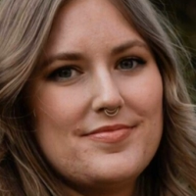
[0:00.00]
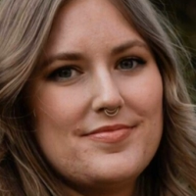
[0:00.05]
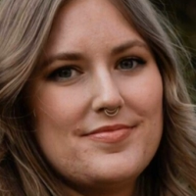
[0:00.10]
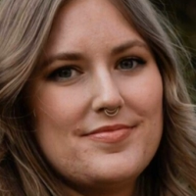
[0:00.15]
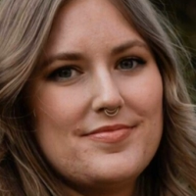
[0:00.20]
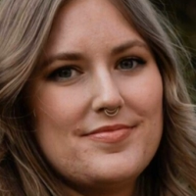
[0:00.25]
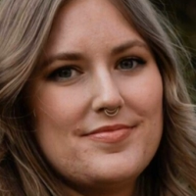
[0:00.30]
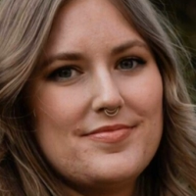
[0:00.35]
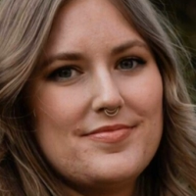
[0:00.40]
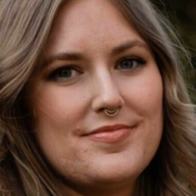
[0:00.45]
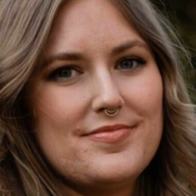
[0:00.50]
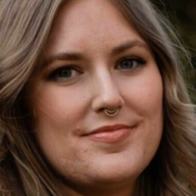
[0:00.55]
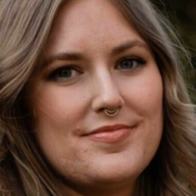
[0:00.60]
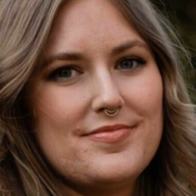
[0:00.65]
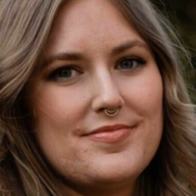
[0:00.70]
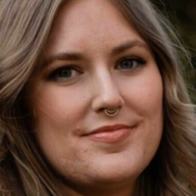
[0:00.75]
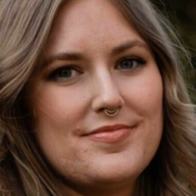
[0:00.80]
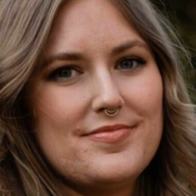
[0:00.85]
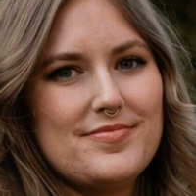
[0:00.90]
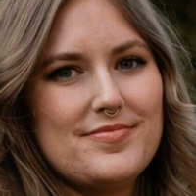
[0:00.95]

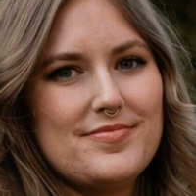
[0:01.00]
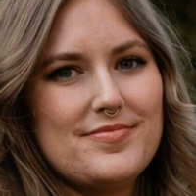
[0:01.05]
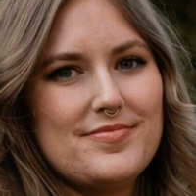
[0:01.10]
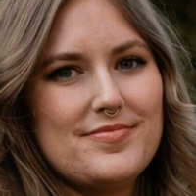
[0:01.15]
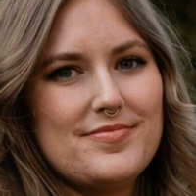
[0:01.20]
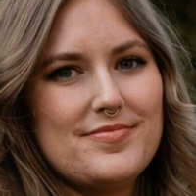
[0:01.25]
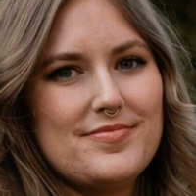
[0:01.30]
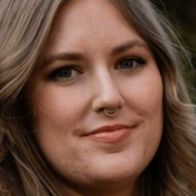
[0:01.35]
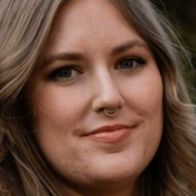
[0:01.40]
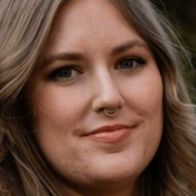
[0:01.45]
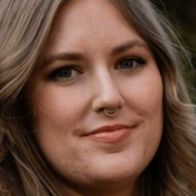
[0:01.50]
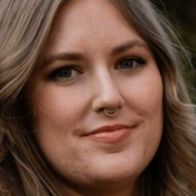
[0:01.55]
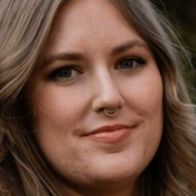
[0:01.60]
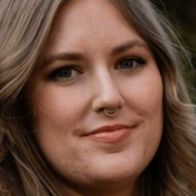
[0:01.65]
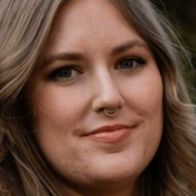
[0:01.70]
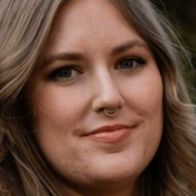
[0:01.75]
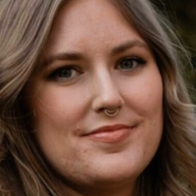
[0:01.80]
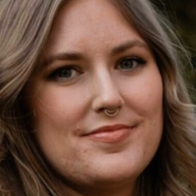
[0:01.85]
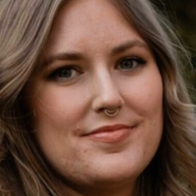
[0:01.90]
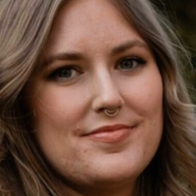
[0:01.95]

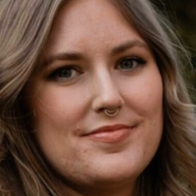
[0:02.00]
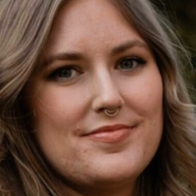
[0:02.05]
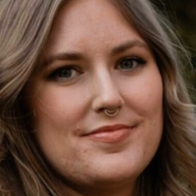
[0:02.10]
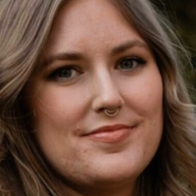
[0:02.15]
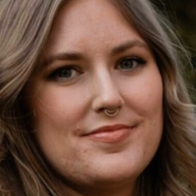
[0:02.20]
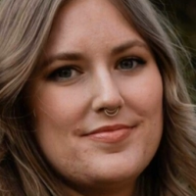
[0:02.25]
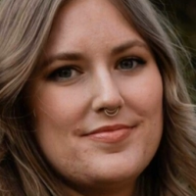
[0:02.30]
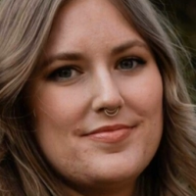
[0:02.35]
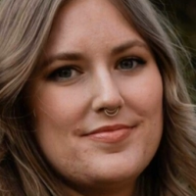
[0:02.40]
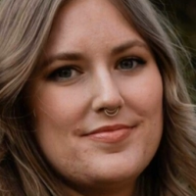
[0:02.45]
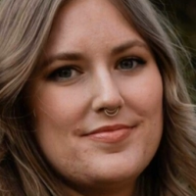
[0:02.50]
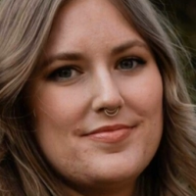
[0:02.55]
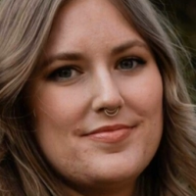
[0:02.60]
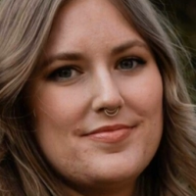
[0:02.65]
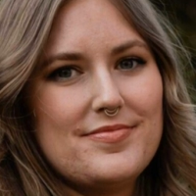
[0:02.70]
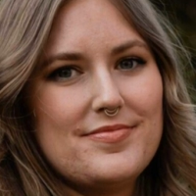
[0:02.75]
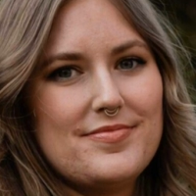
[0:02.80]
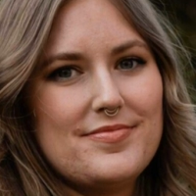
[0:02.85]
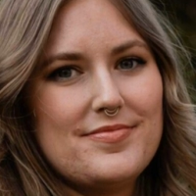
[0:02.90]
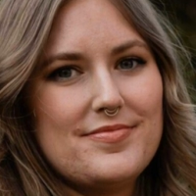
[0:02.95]

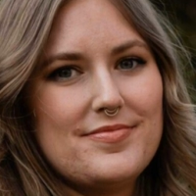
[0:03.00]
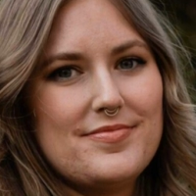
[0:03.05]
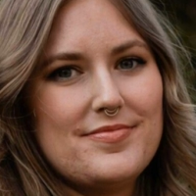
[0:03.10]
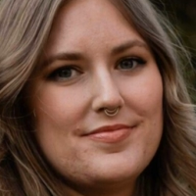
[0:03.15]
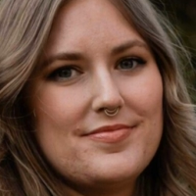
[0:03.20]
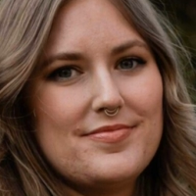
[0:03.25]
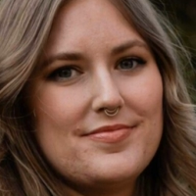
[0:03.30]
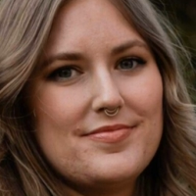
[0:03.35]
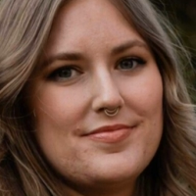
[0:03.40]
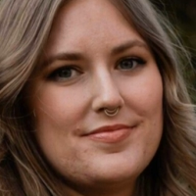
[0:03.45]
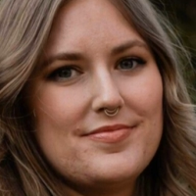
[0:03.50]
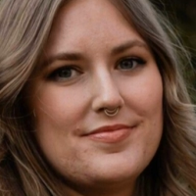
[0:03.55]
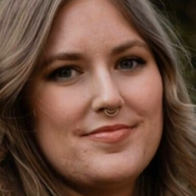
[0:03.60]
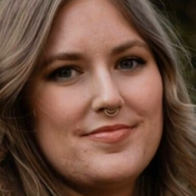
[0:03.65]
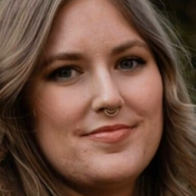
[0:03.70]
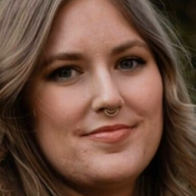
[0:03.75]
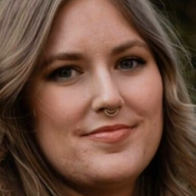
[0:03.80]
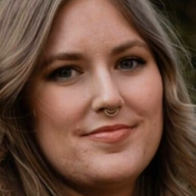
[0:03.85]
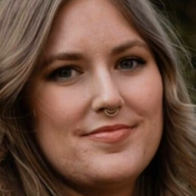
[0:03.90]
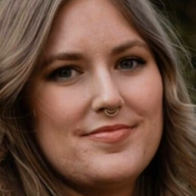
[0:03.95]

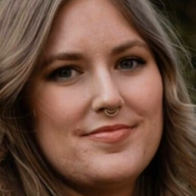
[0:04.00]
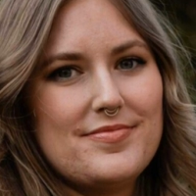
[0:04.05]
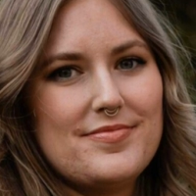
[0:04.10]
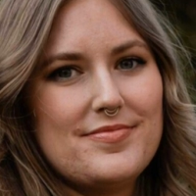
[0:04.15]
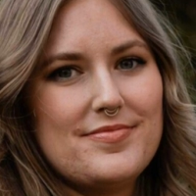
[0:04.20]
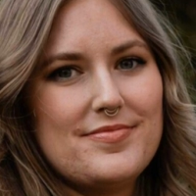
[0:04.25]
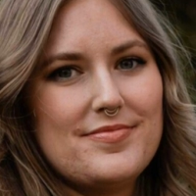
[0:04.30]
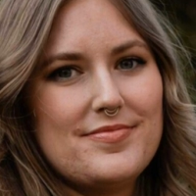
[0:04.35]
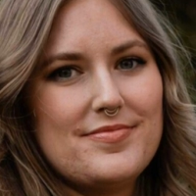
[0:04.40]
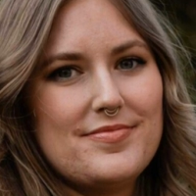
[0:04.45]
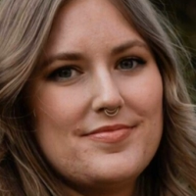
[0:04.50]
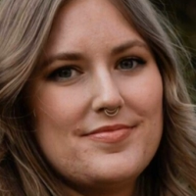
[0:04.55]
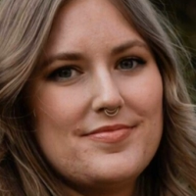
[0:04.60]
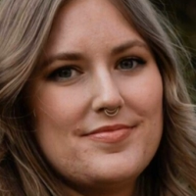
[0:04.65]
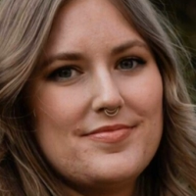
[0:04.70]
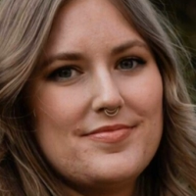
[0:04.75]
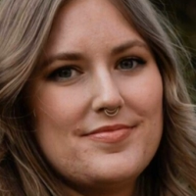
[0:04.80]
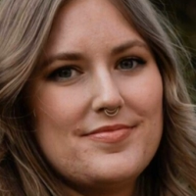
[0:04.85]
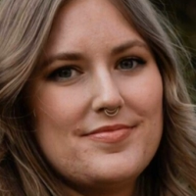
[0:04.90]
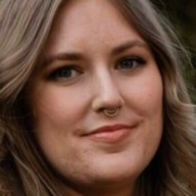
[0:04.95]

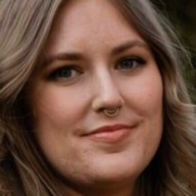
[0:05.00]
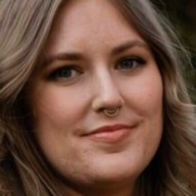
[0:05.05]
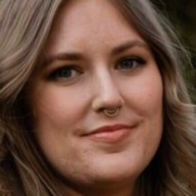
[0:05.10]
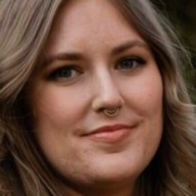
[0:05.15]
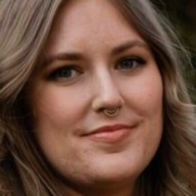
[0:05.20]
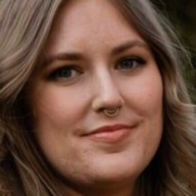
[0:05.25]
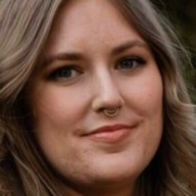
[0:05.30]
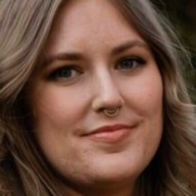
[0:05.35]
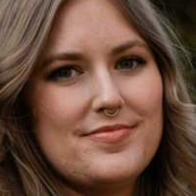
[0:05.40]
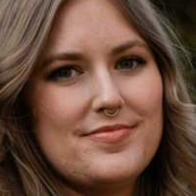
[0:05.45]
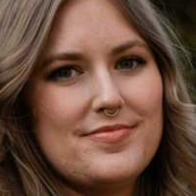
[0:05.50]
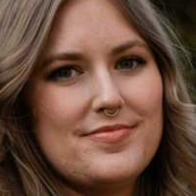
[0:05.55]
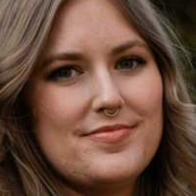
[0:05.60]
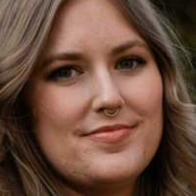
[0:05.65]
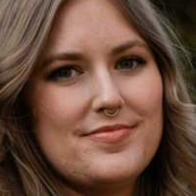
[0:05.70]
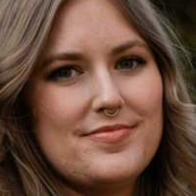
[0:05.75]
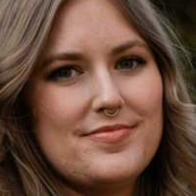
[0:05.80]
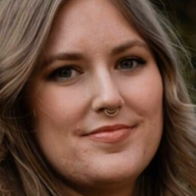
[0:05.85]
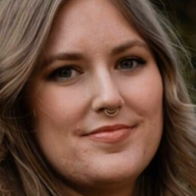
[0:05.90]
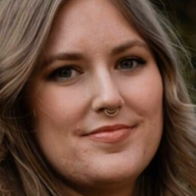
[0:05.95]

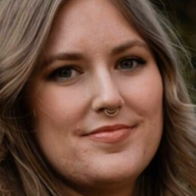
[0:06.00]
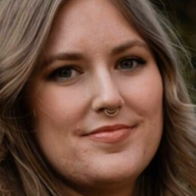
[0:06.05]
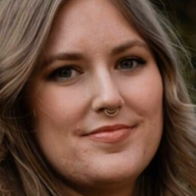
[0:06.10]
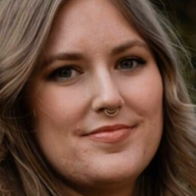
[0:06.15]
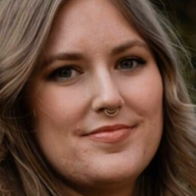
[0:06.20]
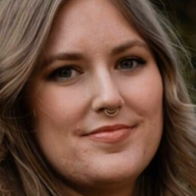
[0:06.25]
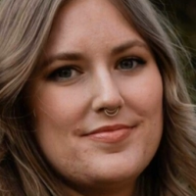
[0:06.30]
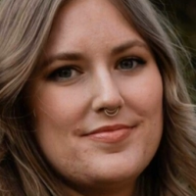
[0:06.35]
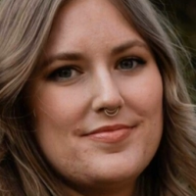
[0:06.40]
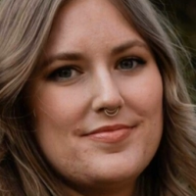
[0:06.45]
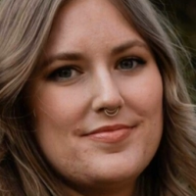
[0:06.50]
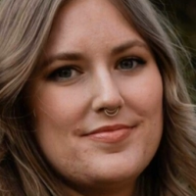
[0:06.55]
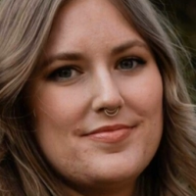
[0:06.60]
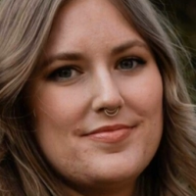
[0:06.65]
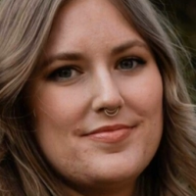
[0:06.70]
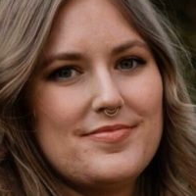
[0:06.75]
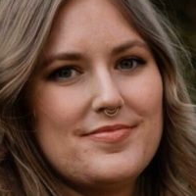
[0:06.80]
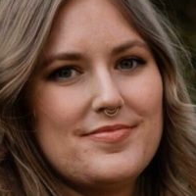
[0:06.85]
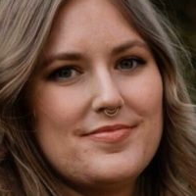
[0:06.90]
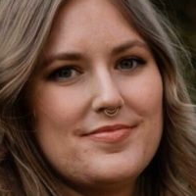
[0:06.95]

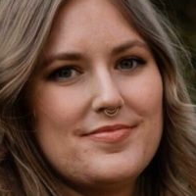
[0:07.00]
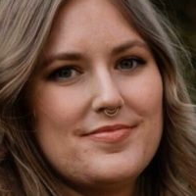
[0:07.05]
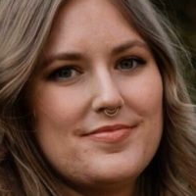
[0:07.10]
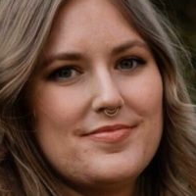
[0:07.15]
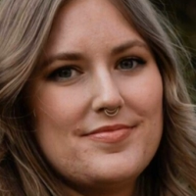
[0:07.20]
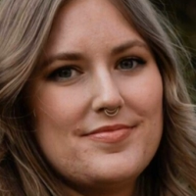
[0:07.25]
The face doesn't move, so there is nothing to read.